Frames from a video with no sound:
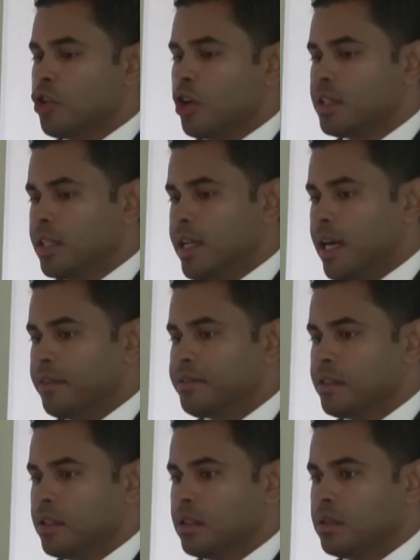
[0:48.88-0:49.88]
Shortly
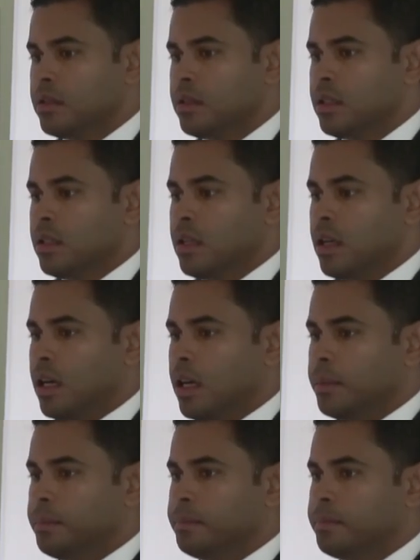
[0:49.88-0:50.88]
after,
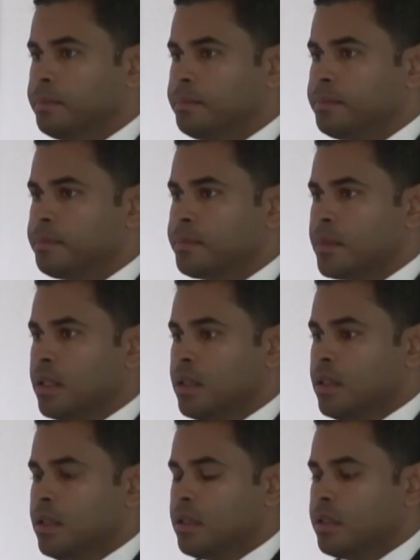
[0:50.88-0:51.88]
um,
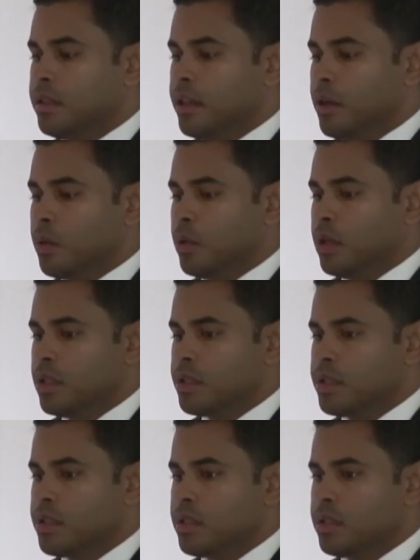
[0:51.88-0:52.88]
there
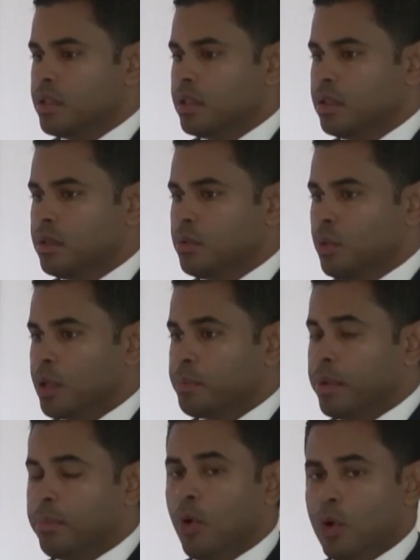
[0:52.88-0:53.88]
was the,
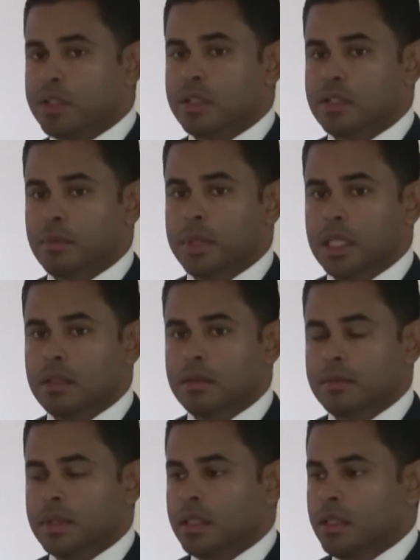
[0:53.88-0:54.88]
what purported to be
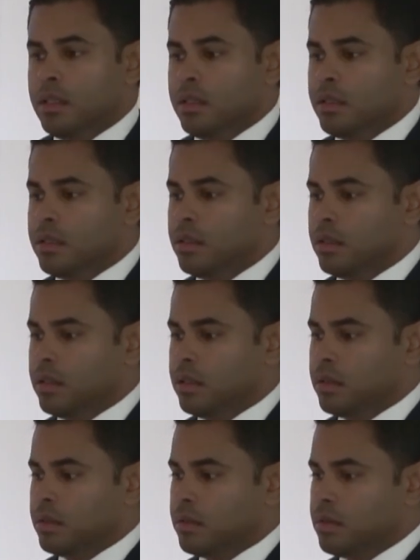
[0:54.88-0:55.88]

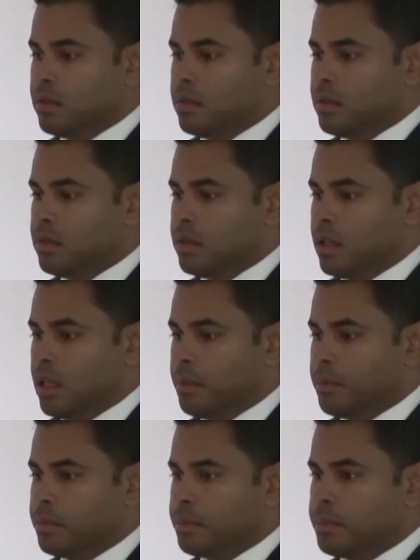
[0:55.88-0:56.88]
the
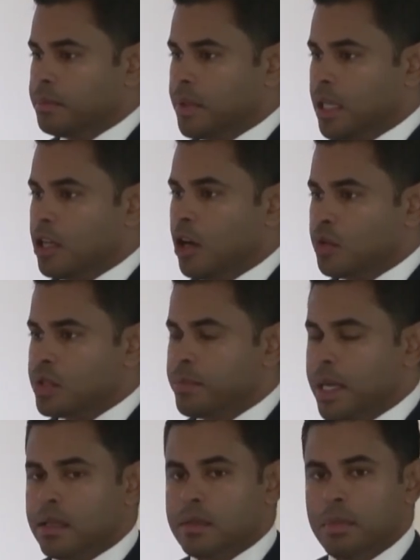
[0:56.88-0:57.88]
um,
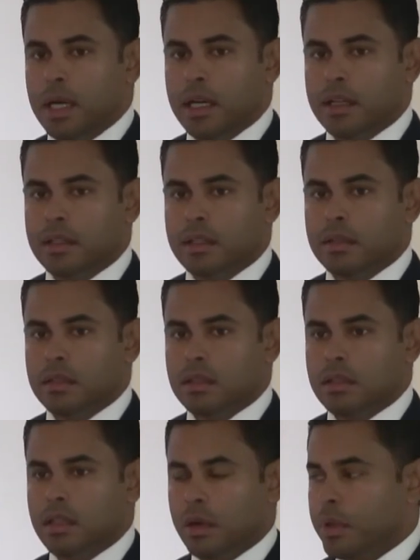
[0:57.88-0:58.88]
announcement by
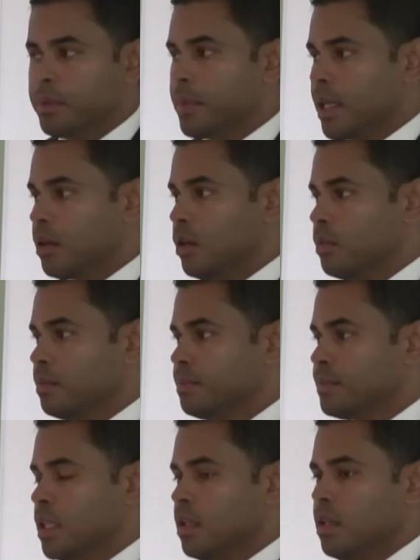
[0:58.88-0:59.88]
Clairmont Mingo,
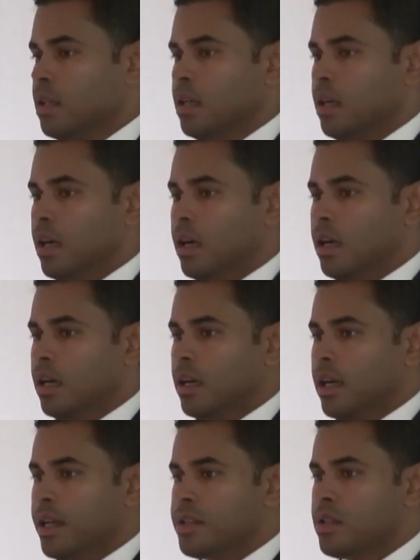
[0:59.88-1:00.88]

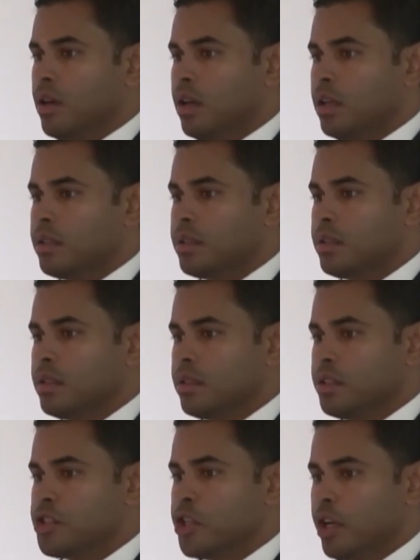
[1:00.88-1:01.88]
uh, I saw
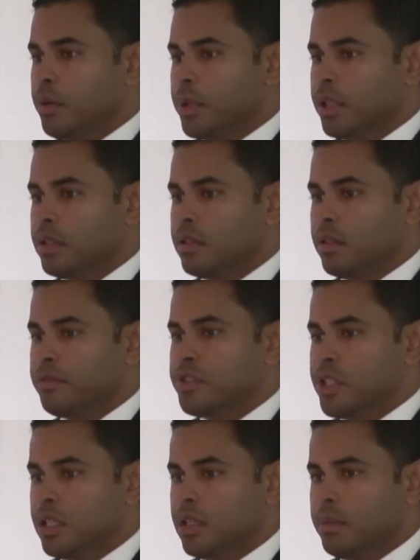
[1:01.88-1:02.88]
the chairman of
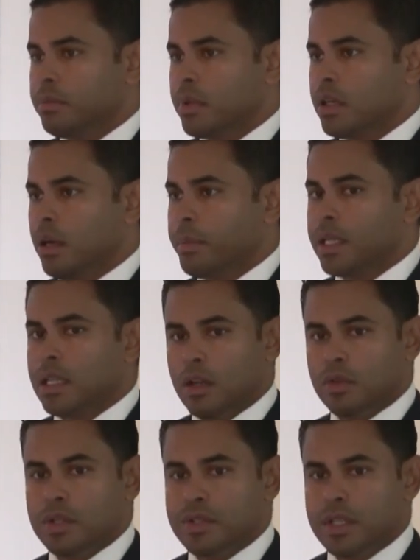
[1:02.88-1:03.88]
GECOM coming
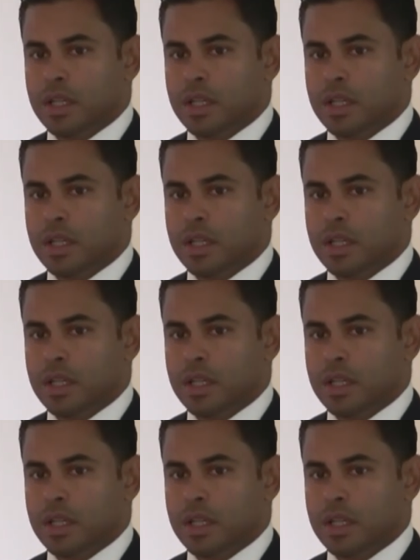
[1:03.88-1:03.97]
down the